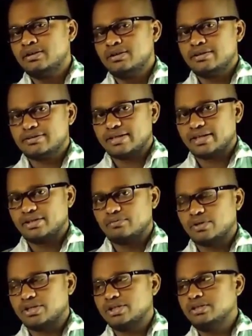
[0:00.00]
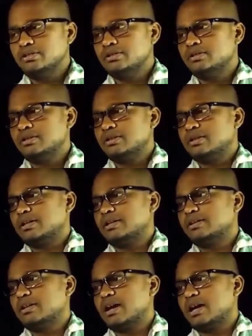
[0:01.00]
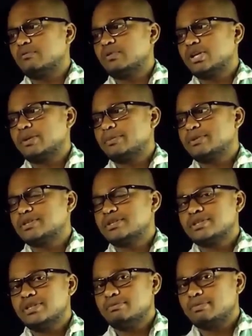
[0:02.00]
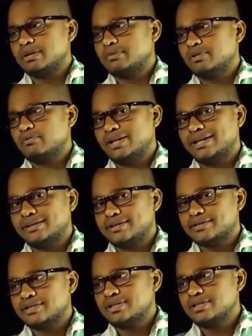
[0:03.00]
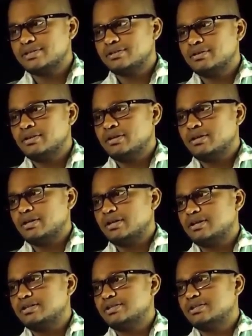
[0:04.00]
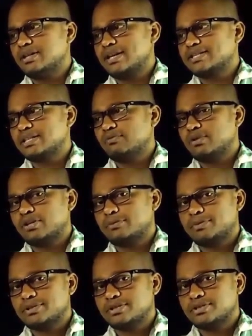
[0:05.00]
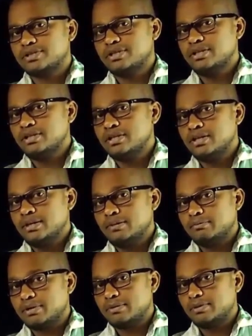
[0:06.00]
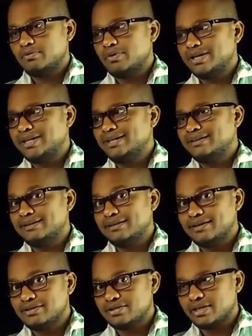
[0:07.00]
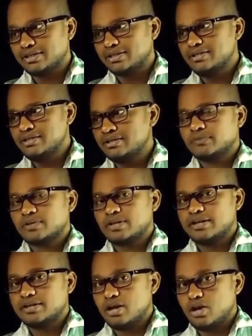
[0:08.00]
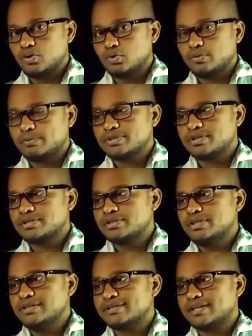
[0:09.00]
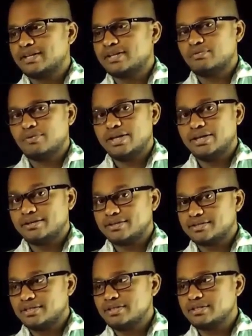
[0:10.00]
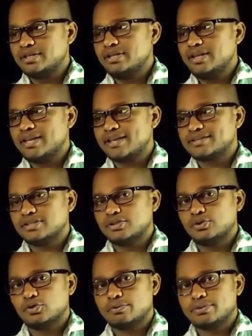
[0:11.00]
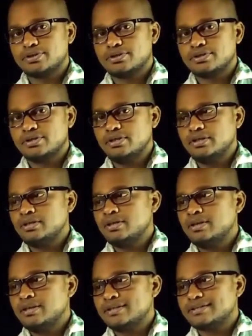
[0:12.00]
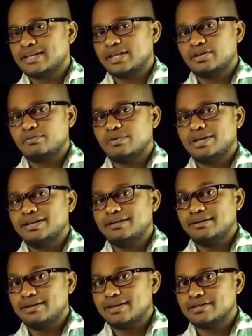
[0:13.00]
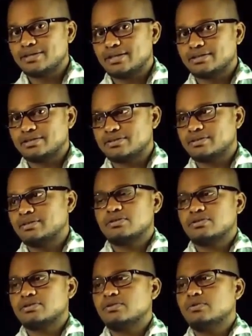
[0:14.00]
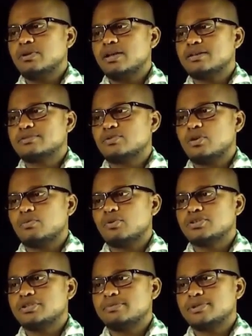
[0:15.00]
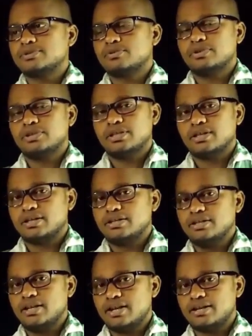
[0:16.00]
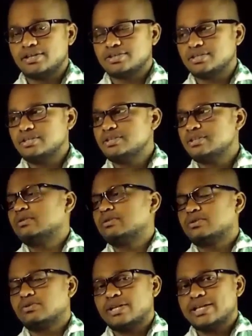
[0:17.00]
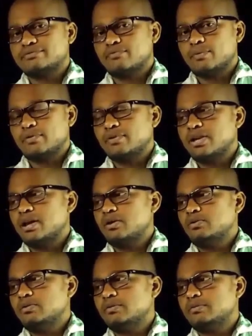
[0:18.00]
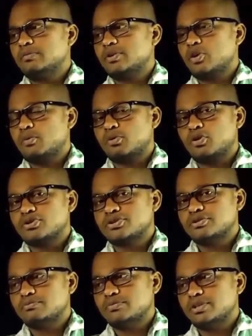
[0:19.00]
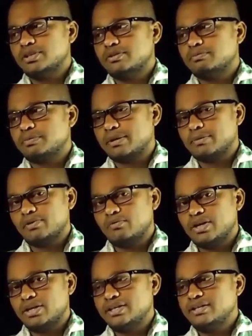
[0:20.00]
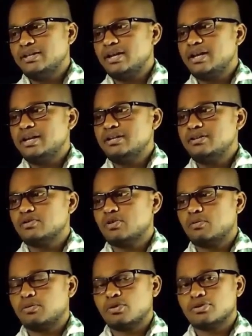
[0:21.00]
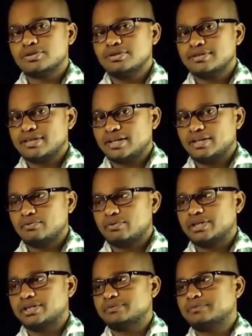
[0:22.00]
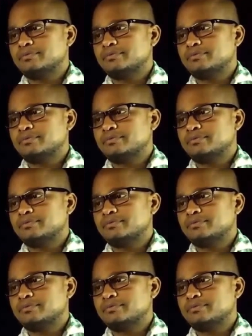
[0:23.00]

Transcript: secondary winding, and R1 represents the primary winding resistance, and XL1 represents the primary winding leakage reactance, and R2 represents the secondary winding resistance, and XL2 represents the secondary winding leakage reactance. So as copper loss depends on the current and resistance, so transformer will have copper loss in primary winding and copper loss in secondary winding.